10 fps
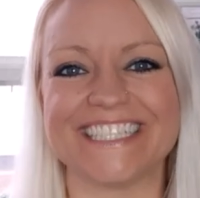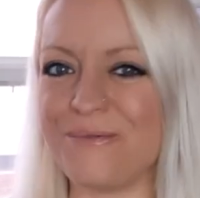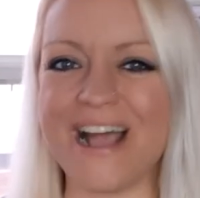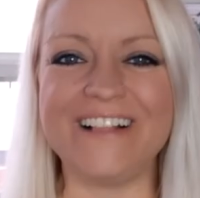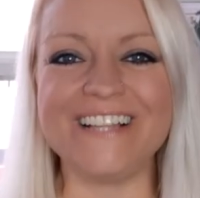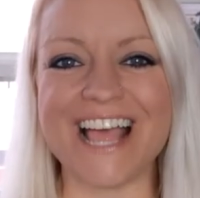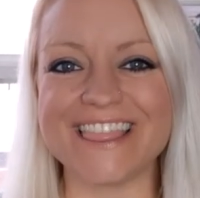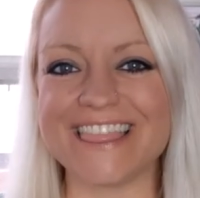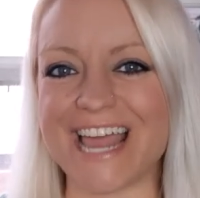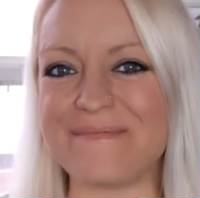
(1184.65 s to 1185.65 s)
Well,
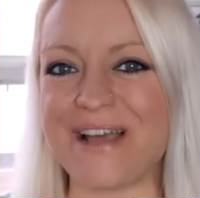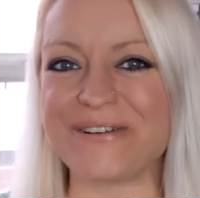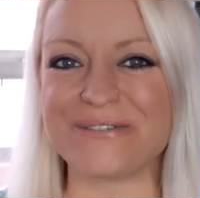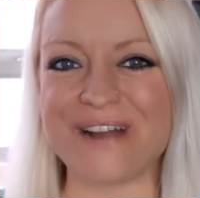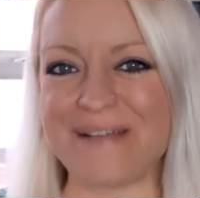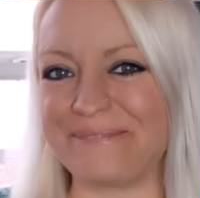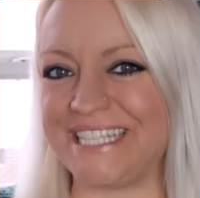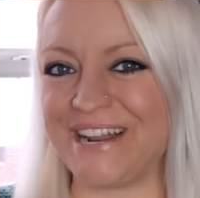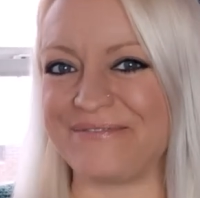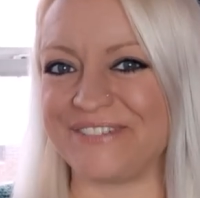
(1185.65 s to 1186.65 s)
that about
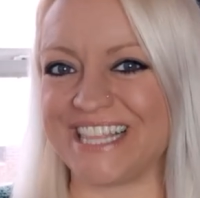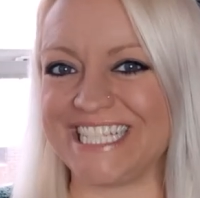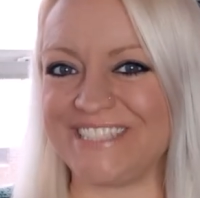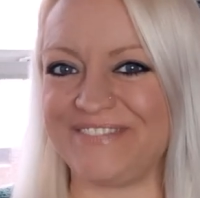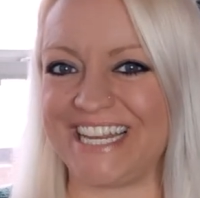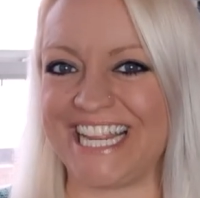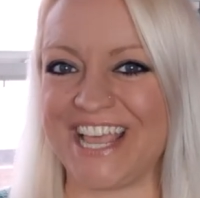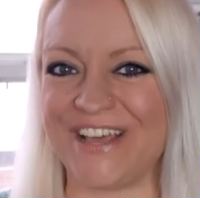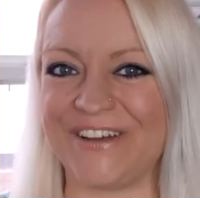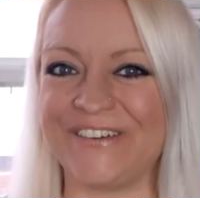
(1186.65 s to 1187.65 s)
wraps it up for this
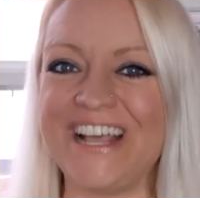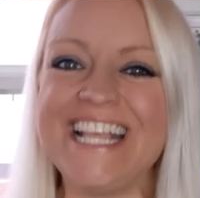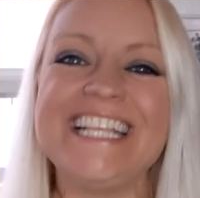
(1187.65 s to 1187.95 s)
video.